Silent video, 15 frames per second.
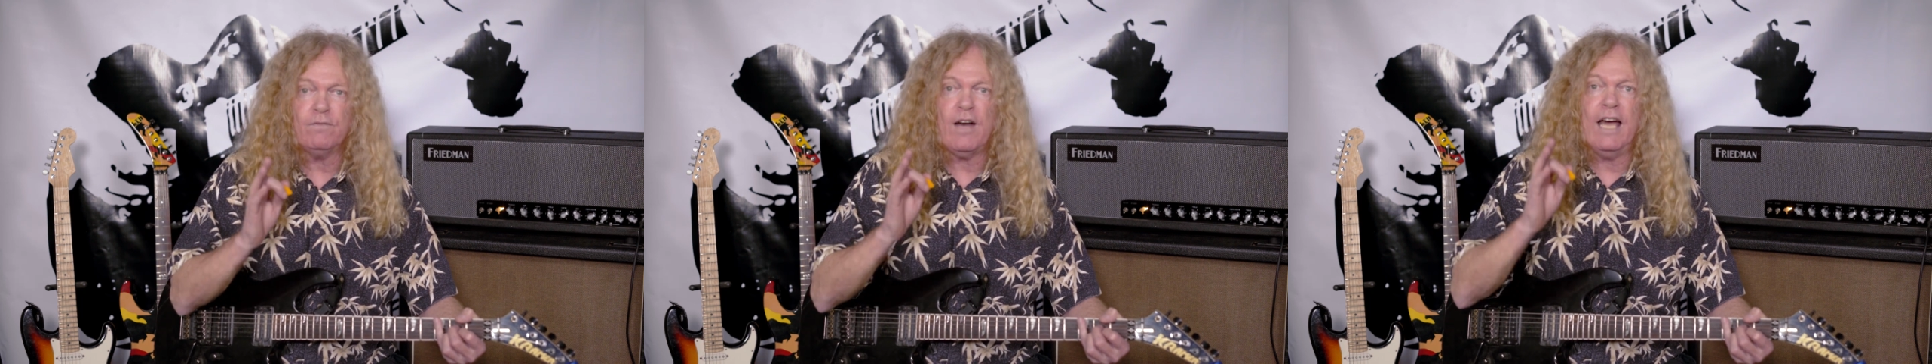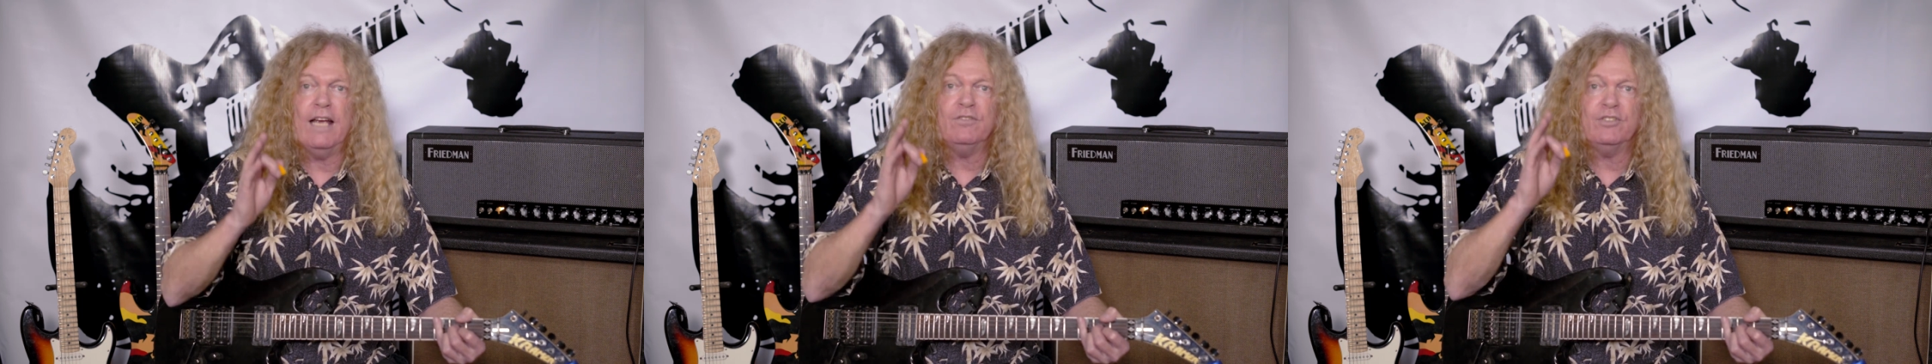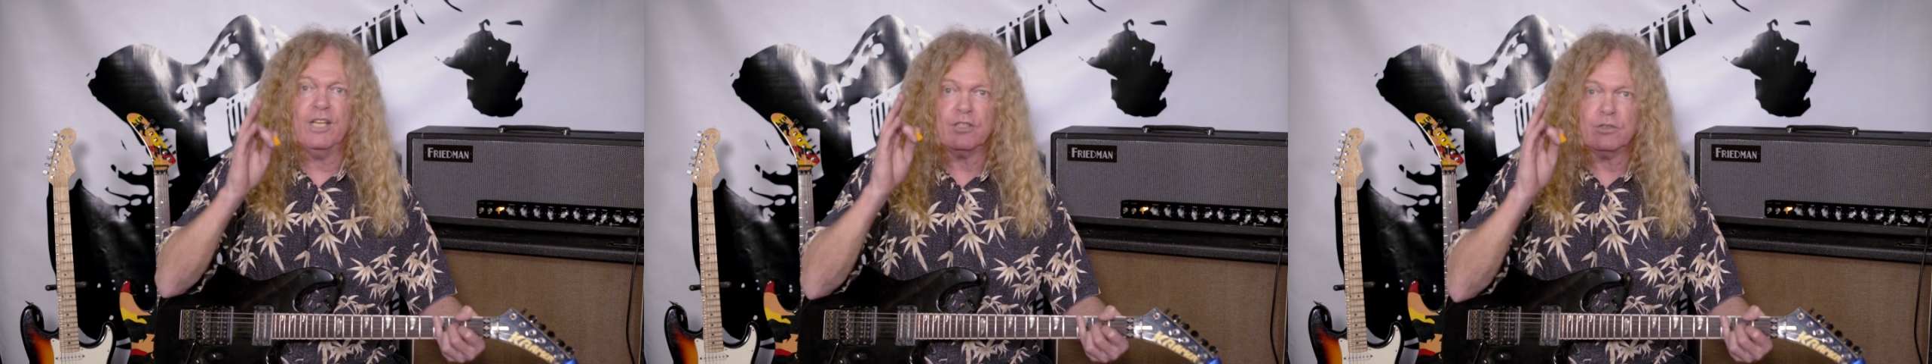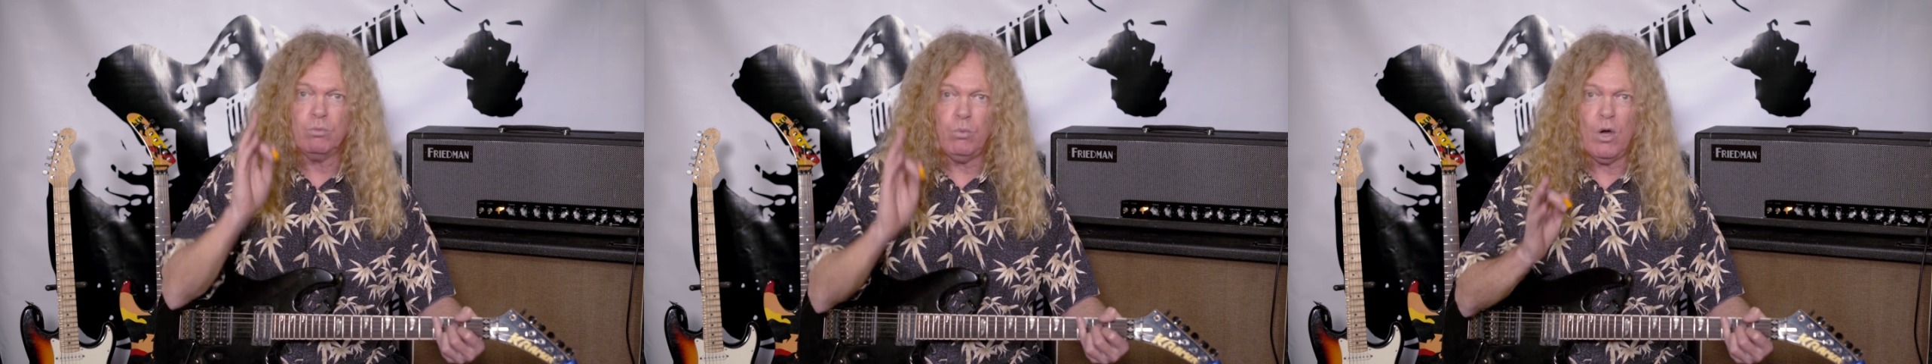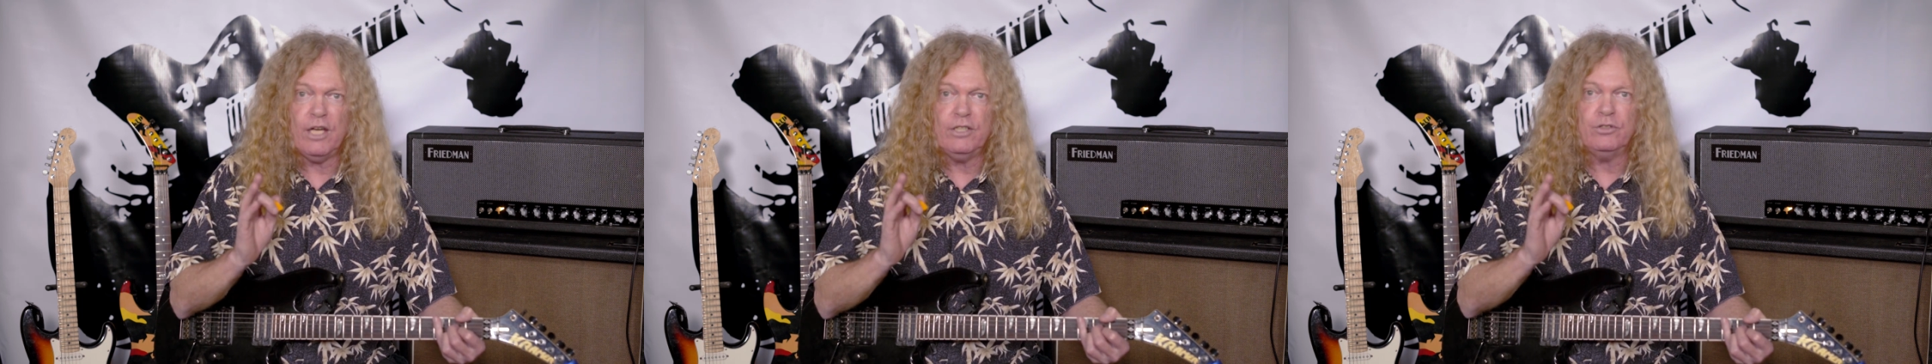five,
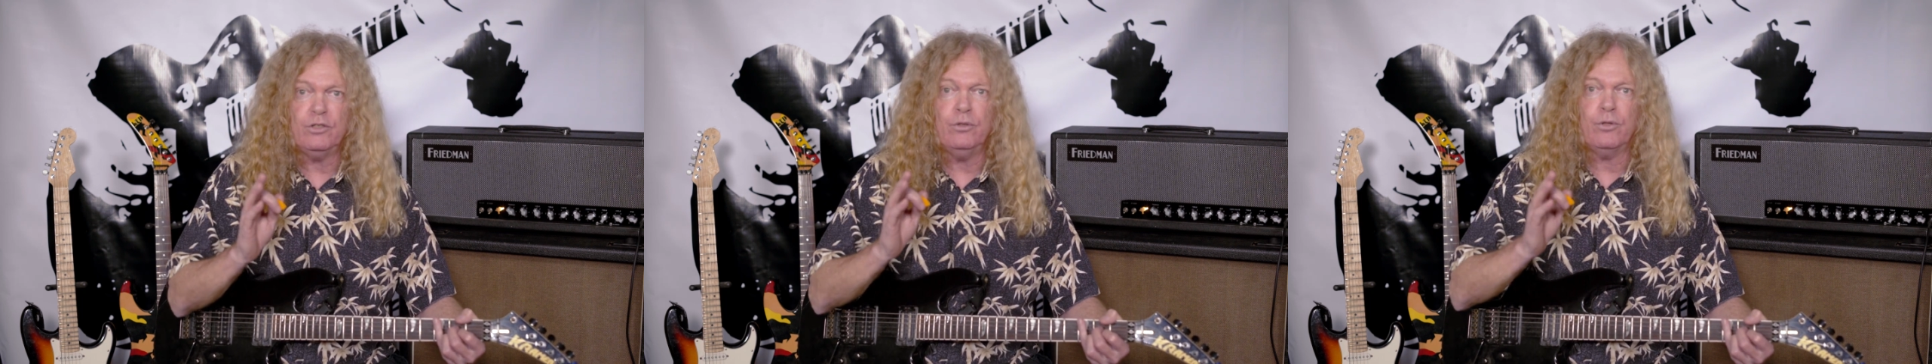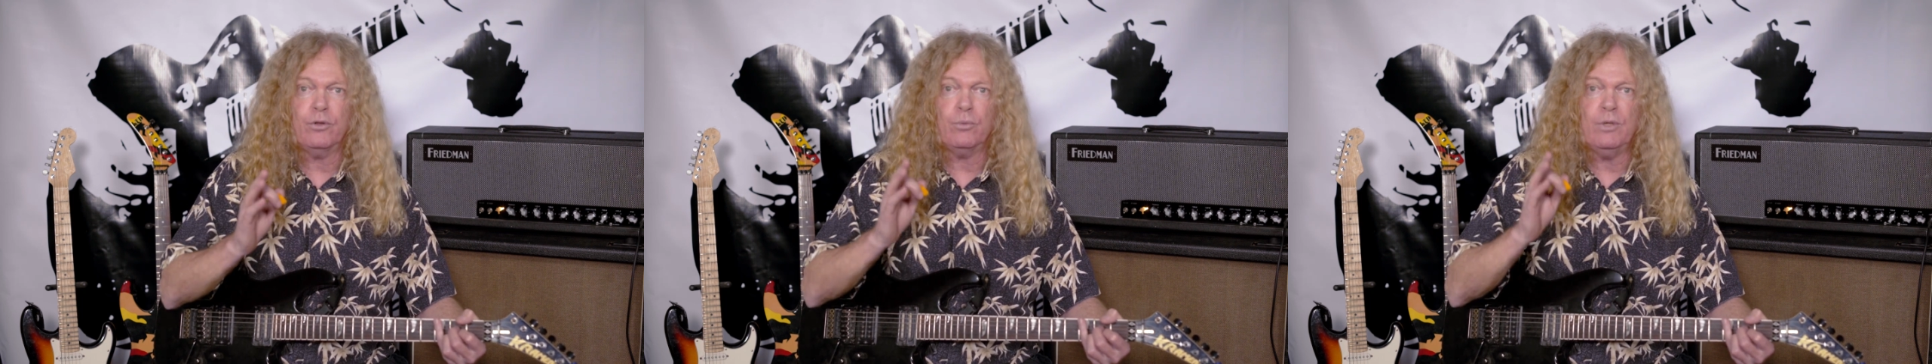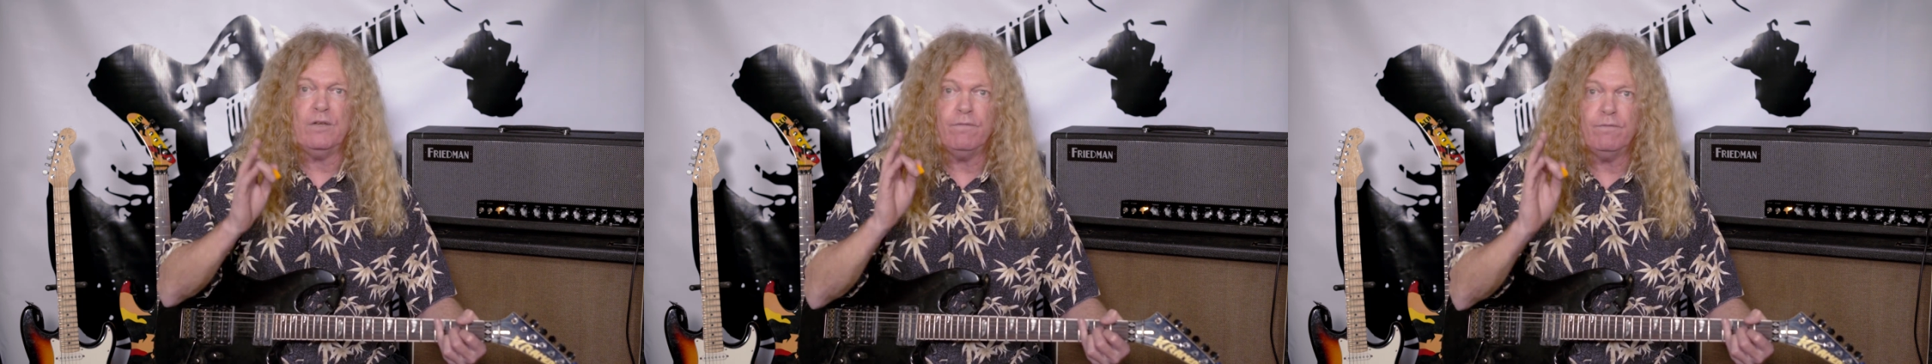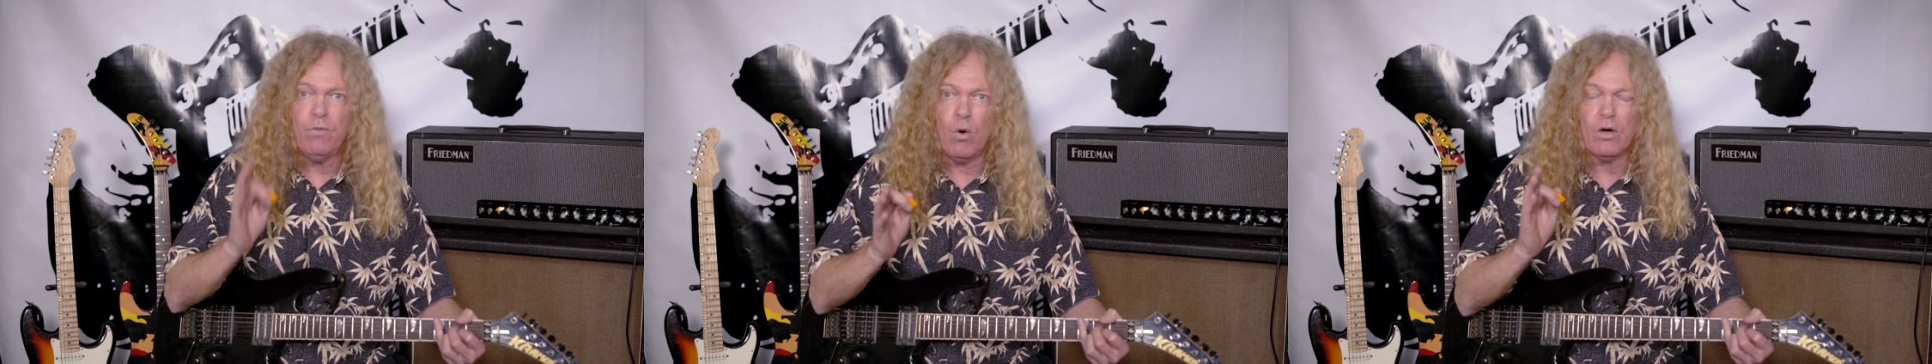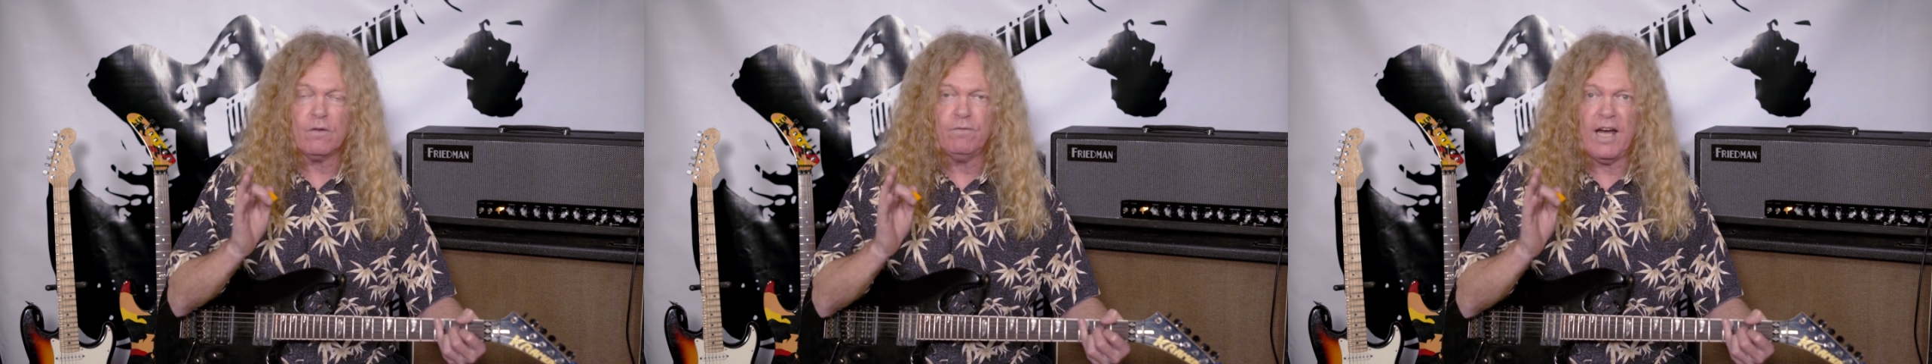six, one, two, three,
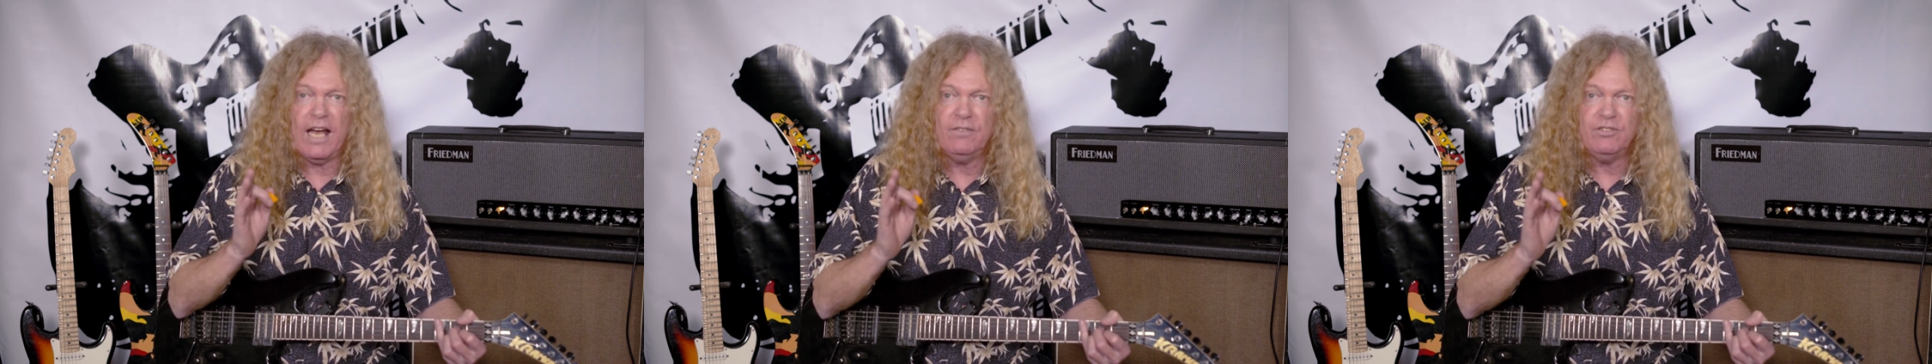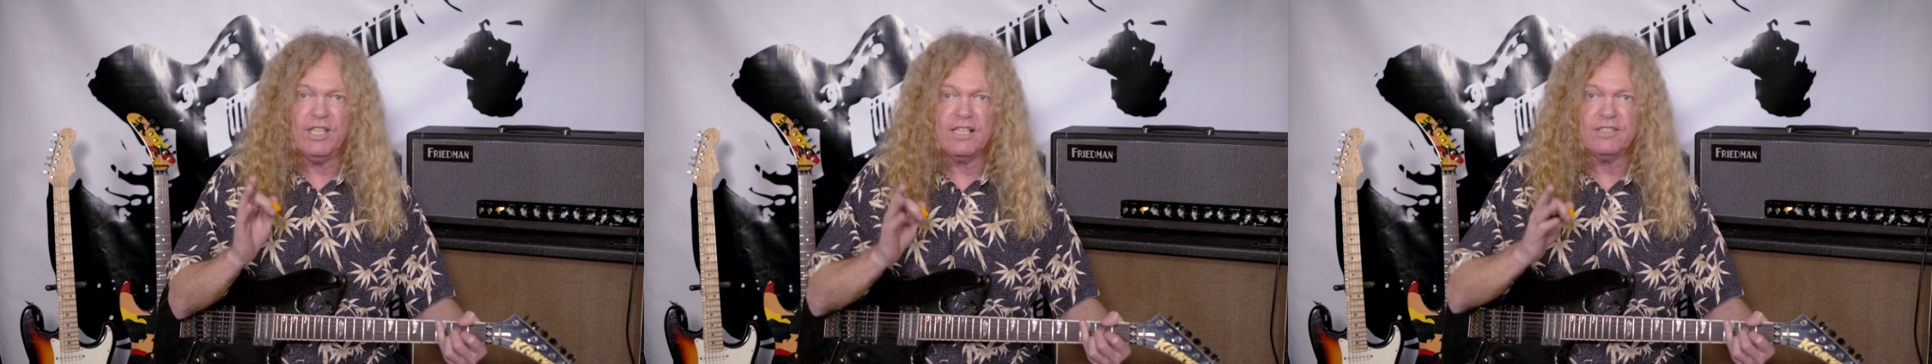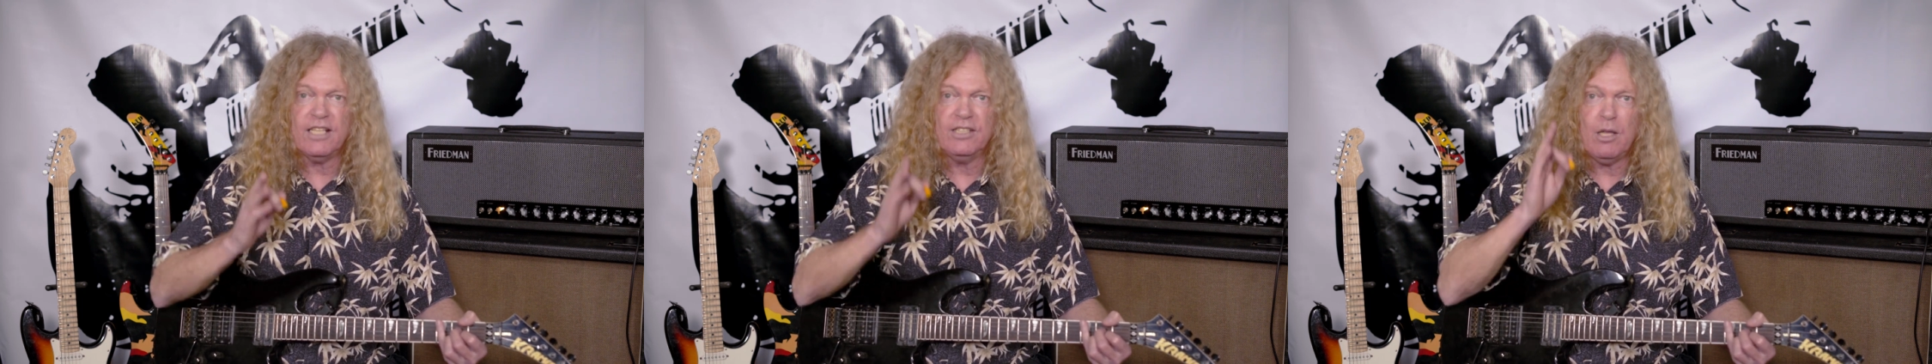four, five, six.